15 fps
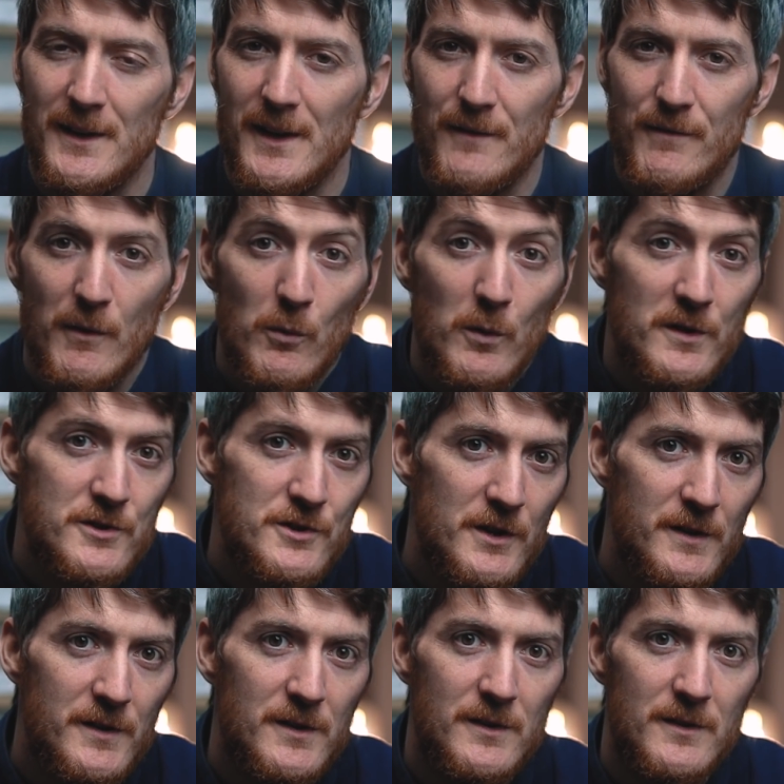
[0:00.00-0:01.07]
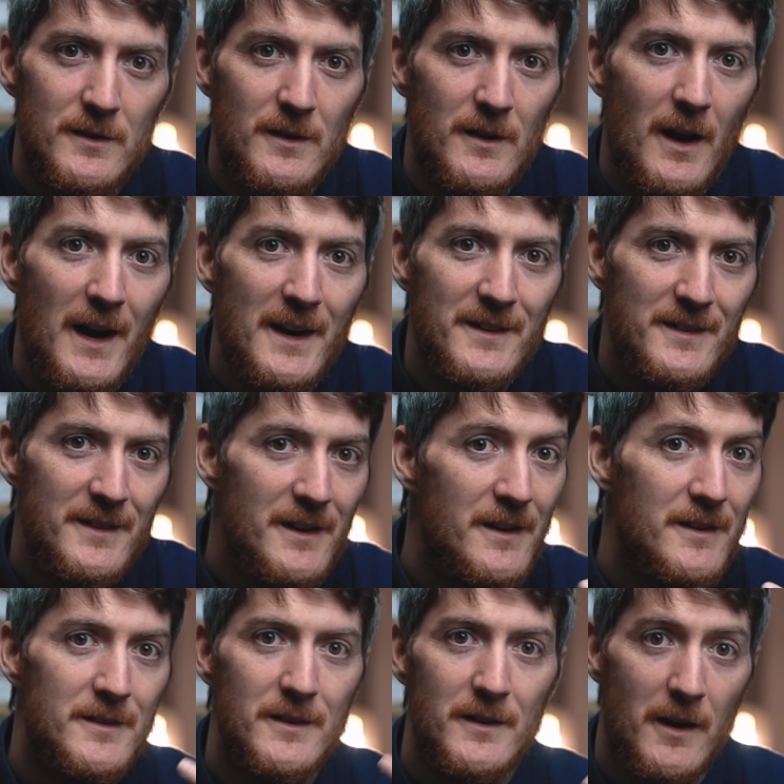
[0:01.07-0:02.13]
If it was just
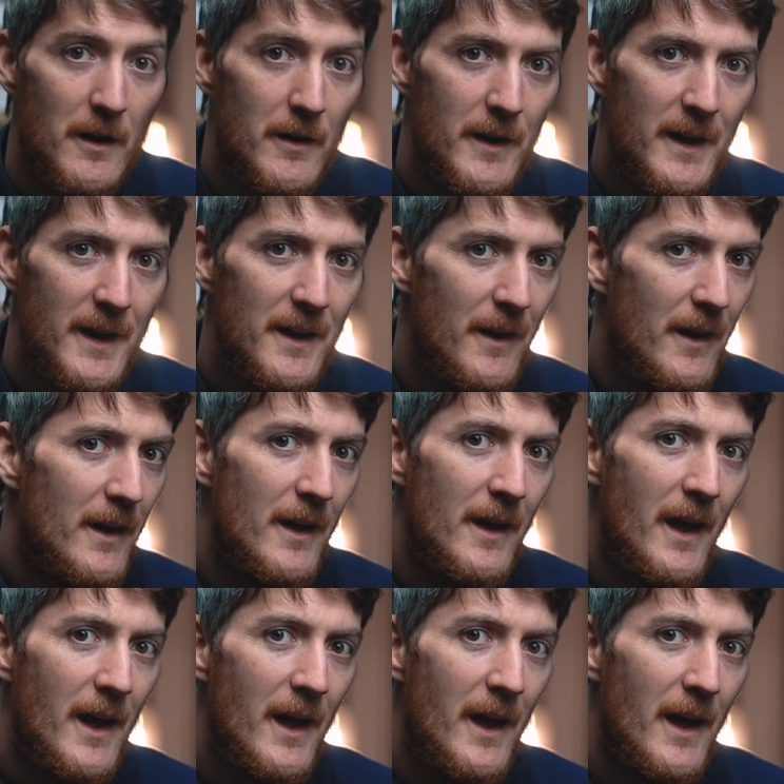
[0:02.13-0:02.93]
ideas in our head,